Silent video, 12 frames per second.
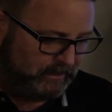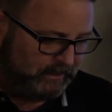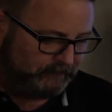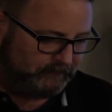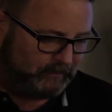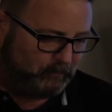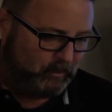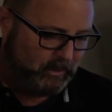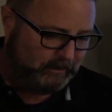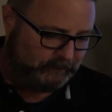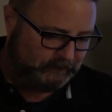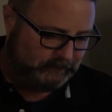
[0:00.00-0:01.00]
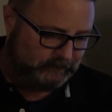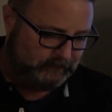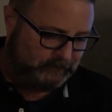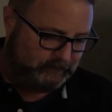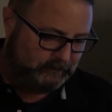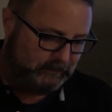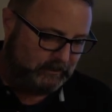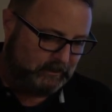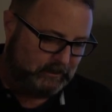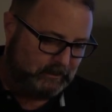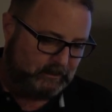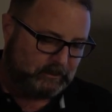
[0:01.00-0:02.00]
is I want to
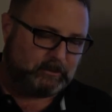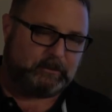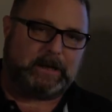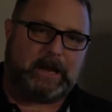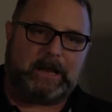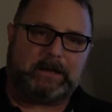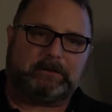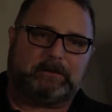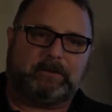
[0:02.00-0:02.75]
create